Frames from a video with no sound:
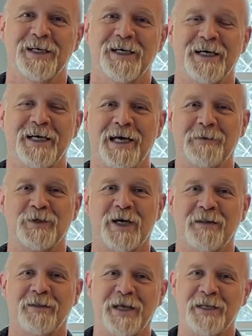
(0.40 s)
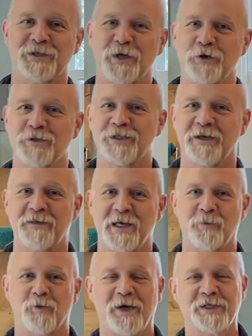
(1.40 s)
Hey, I'm John Landis, host of The
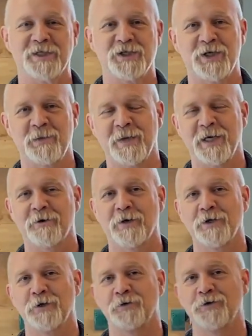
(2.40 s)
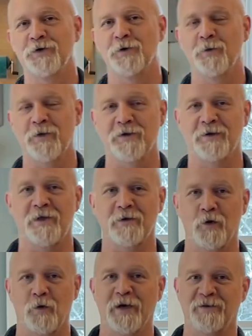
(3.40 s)
Apprenticeship here on YouTube with another
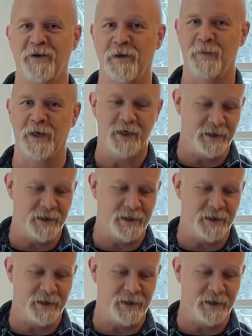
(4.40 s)
quick tip.